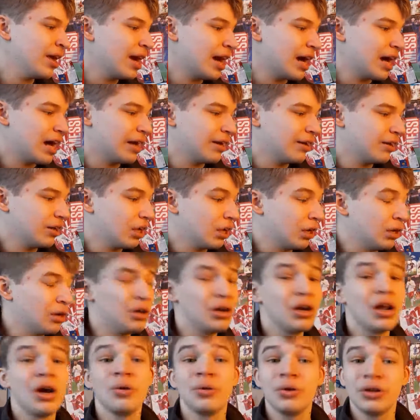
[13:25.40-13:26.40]
and a
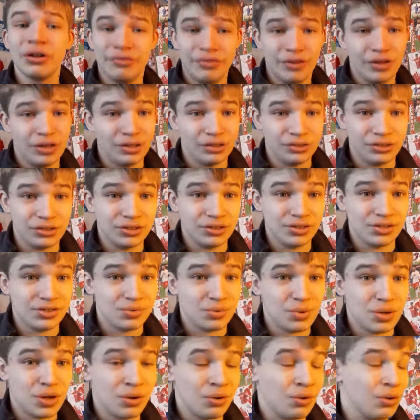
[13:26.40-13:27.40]
load of youngsters as
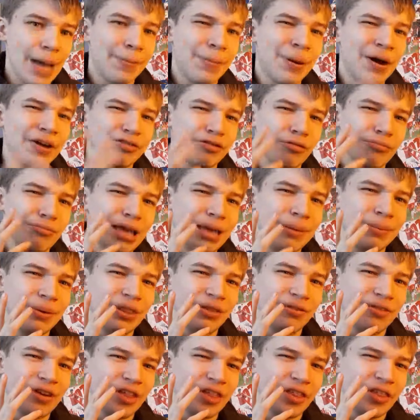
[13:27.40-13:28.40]
well. Apart from maybe
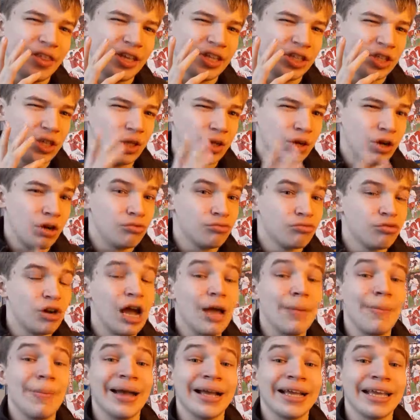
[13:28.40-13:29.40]
the fact that they should have got a
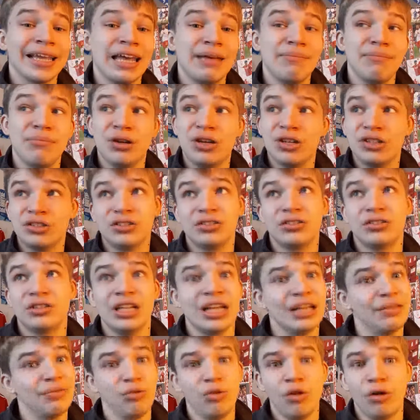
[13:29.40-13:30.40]
right back in because they
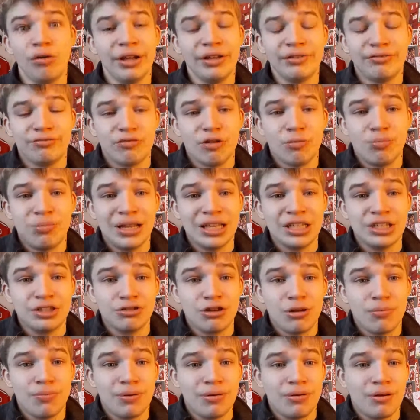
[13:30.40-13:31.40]
had not even replaced
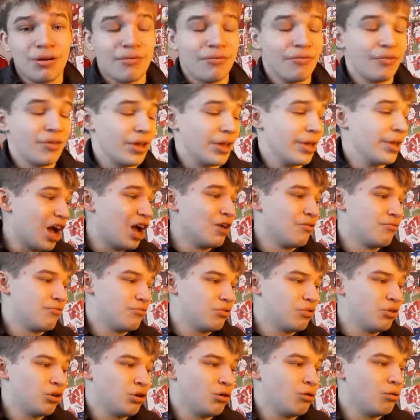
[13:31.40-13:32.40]
Trippier, have they?
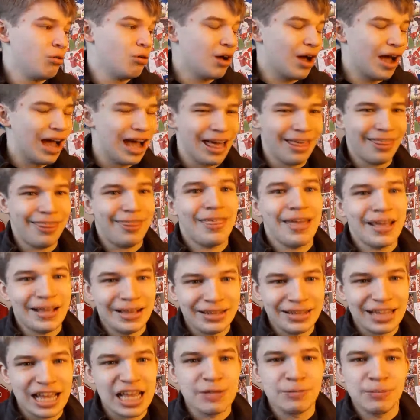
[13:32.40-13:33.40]
Overall, I
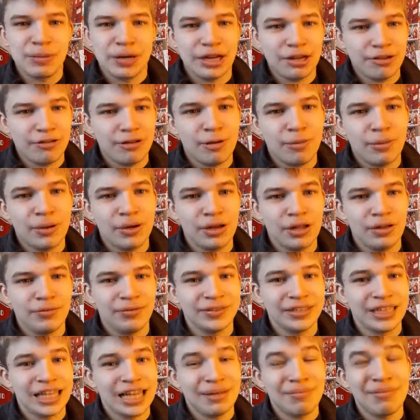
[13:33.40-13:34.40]
think it's been a great window
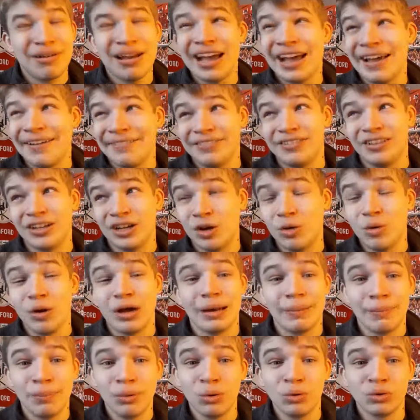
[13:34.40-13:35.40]
for them after
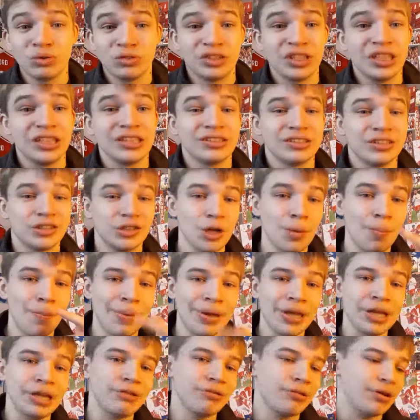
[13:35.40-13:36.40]
quite a poor season, so a
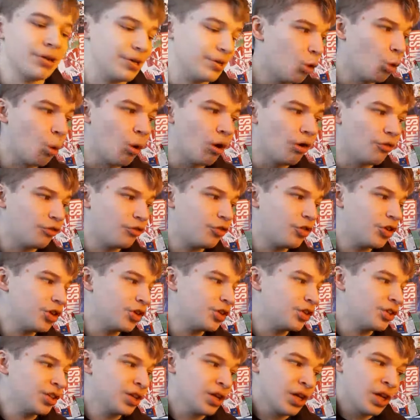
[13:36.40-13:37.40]
B grade.
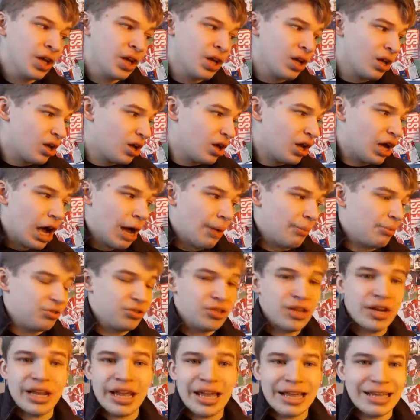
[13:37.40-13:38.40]
Watford, I'm just
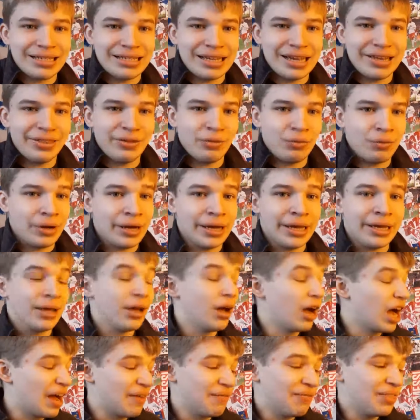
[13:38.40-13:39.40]
going to get this out of the way.
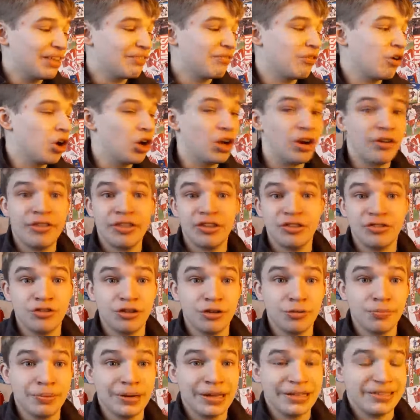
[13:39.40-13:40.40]
I've never heard of these
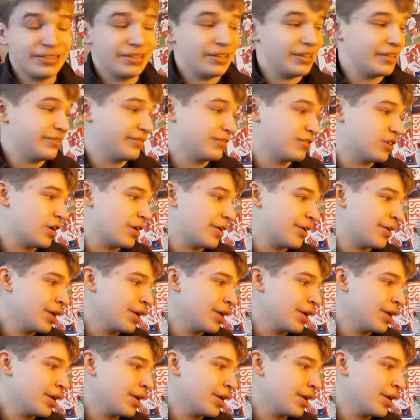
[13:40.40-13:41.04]
two players that they've signed.